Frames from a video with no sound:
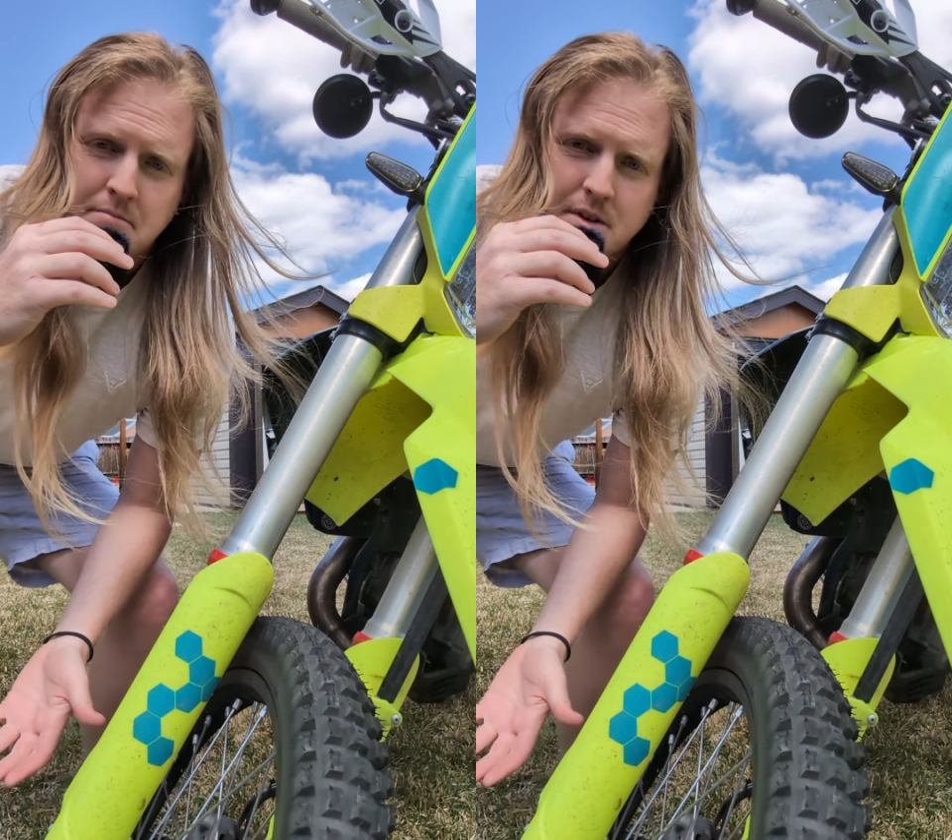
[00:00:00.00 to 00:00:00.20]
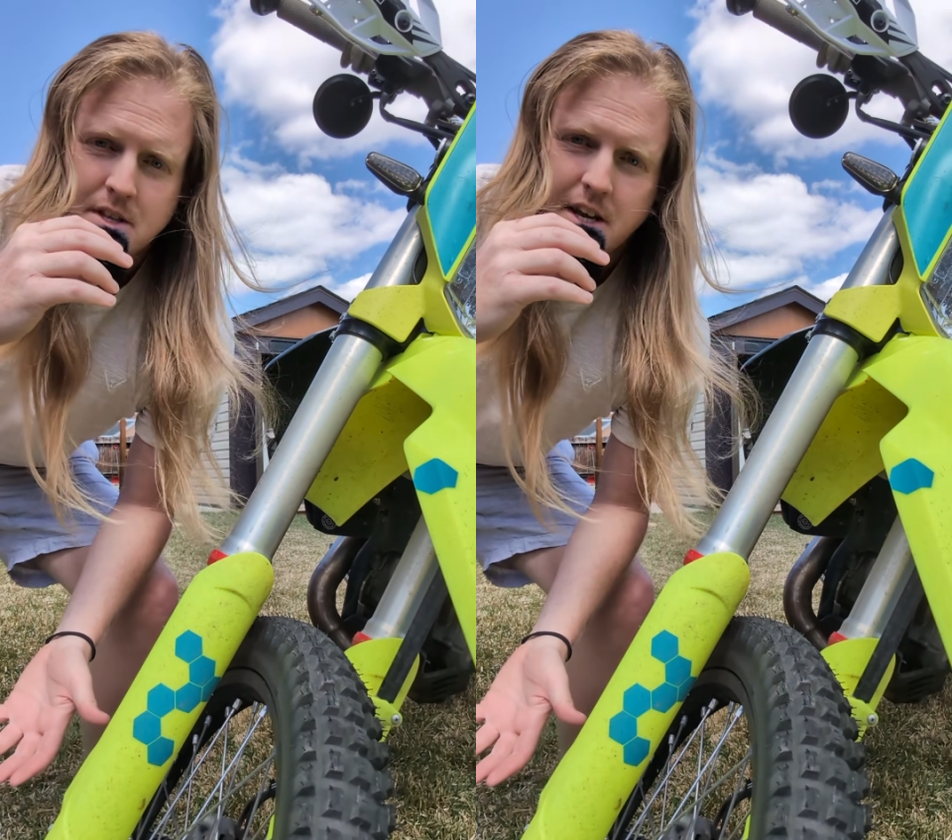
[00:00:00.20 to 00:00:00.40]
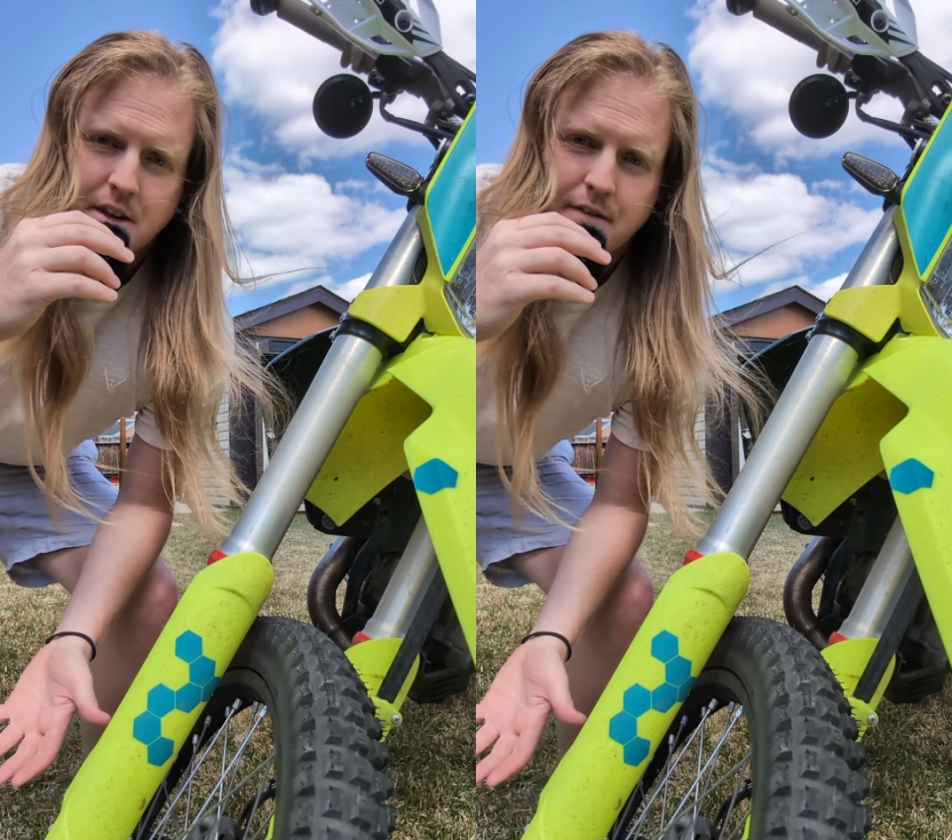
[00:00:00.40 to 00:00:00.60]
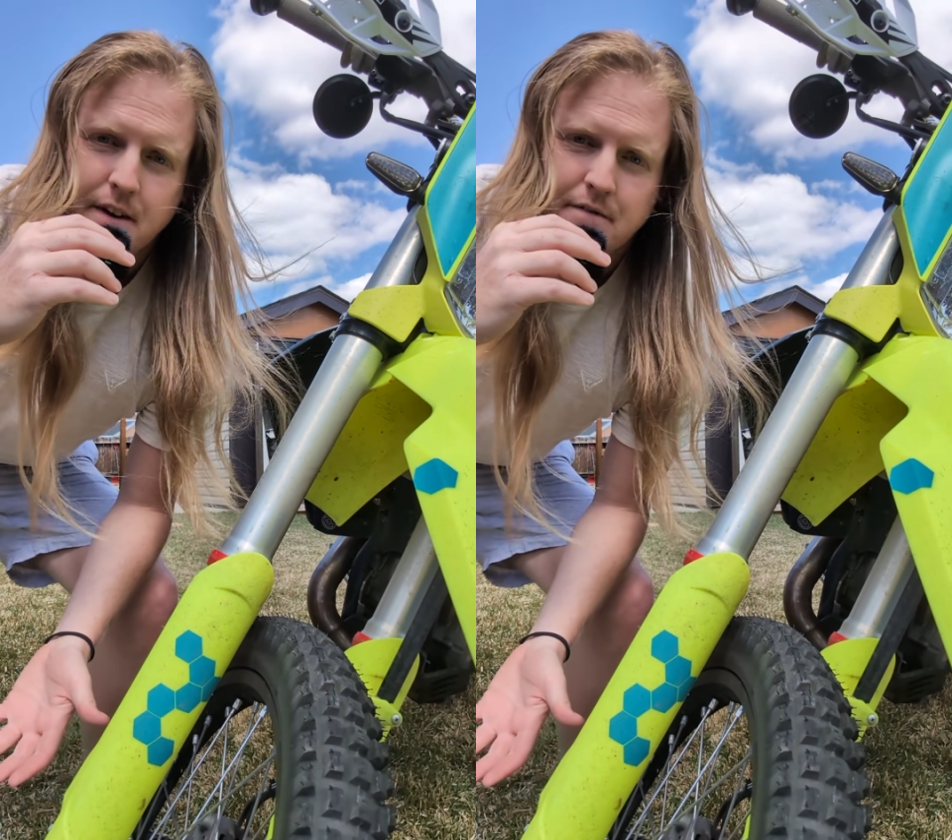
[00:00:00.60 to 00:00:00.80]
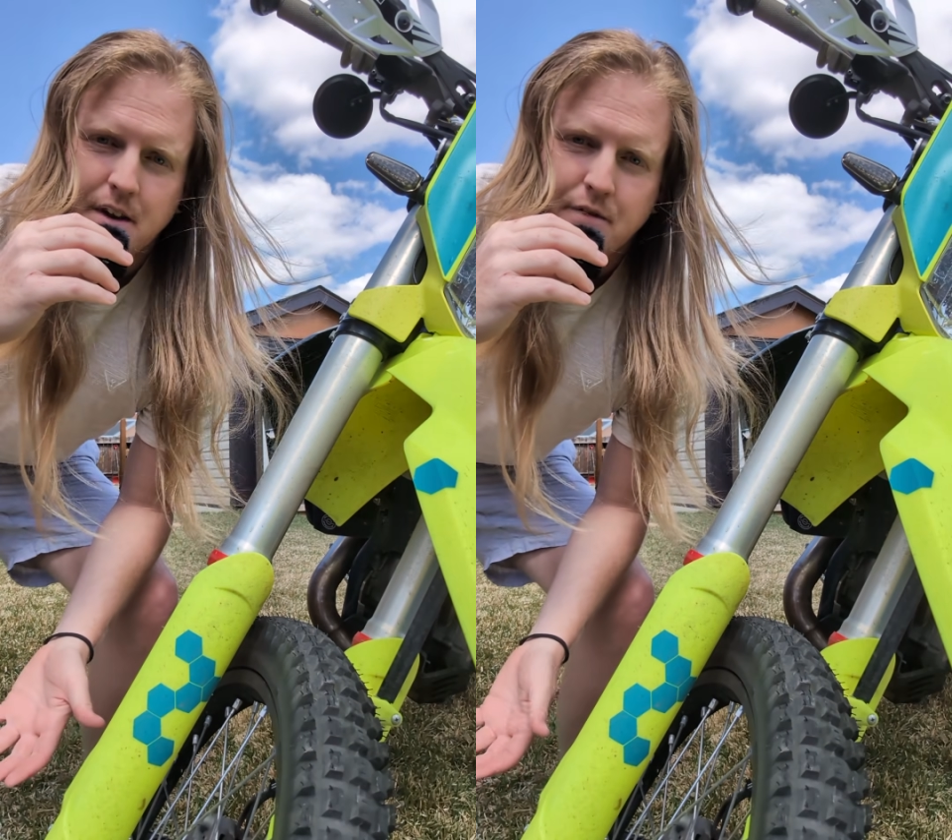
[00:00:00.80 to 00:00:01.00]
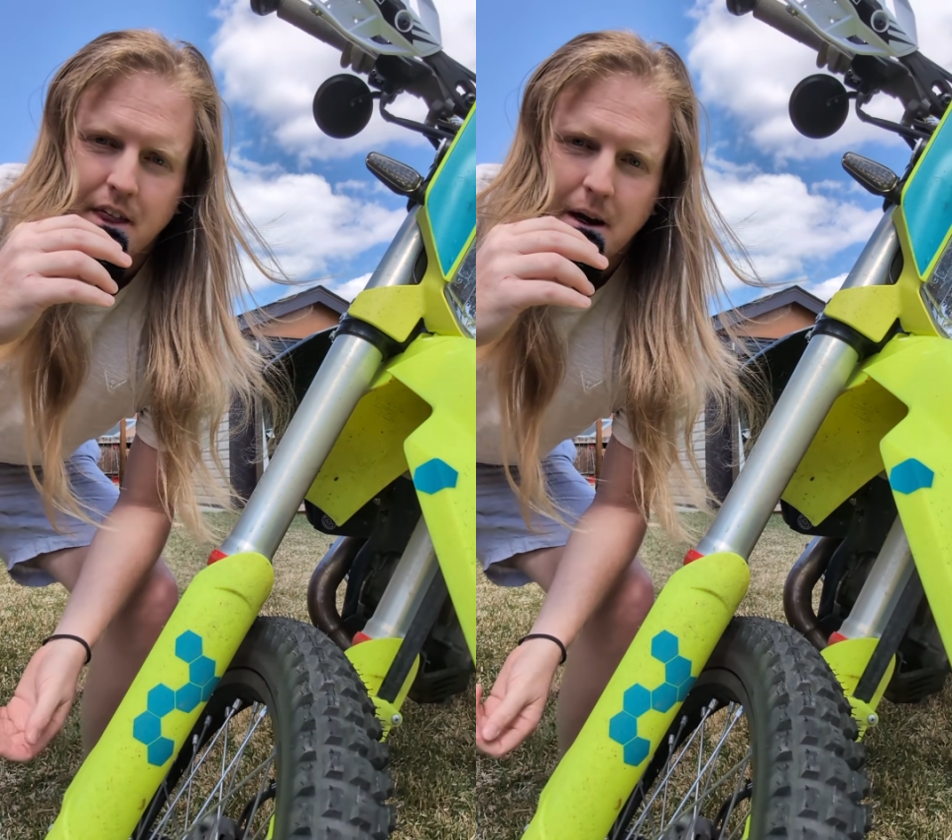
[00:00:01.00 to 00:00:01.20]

650 for that